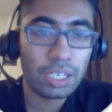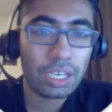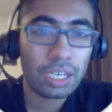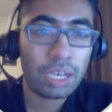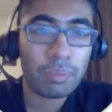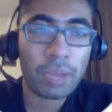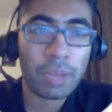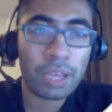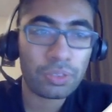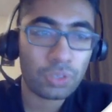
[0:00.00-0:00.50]

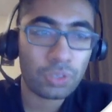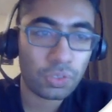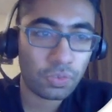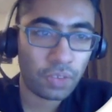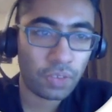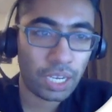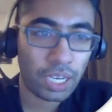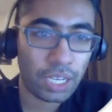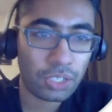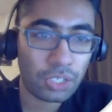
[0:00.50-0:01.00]
about those
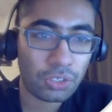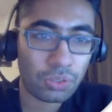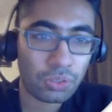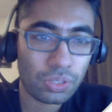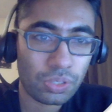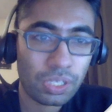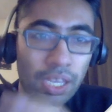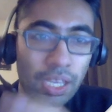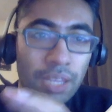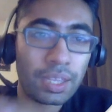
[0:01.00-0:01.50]

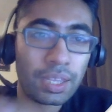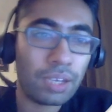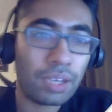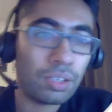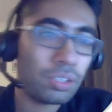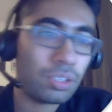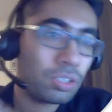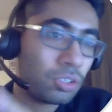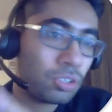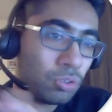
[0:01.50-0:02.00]
financials, and then